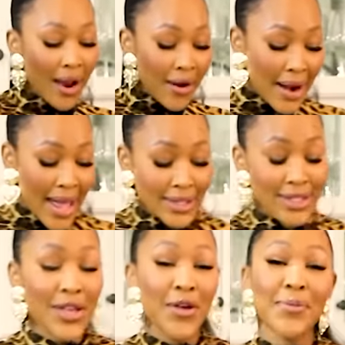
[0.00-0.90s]
All right,
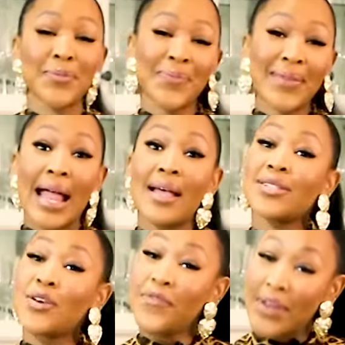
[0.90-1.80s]
so
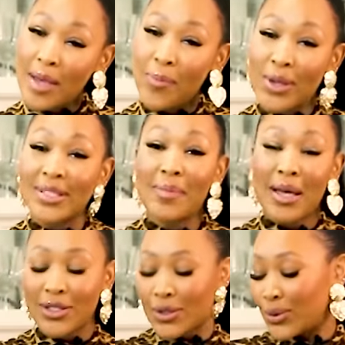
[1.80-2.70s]
Philip was in
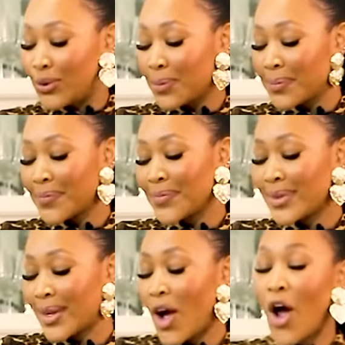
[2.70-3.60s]
my school
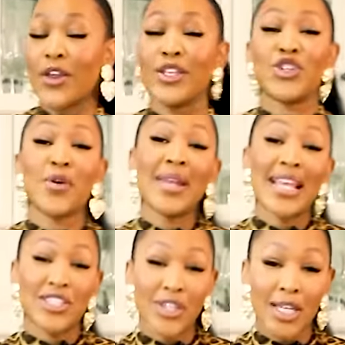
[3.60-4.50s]
on a German
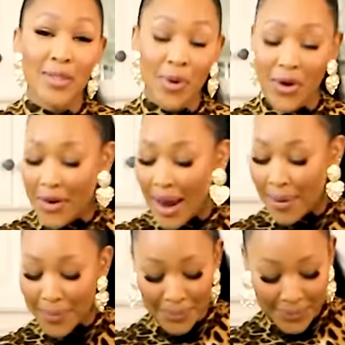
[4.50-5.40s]
exchange
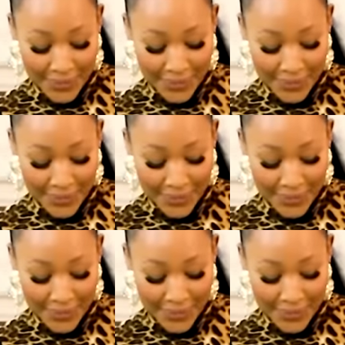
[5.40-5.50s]
program,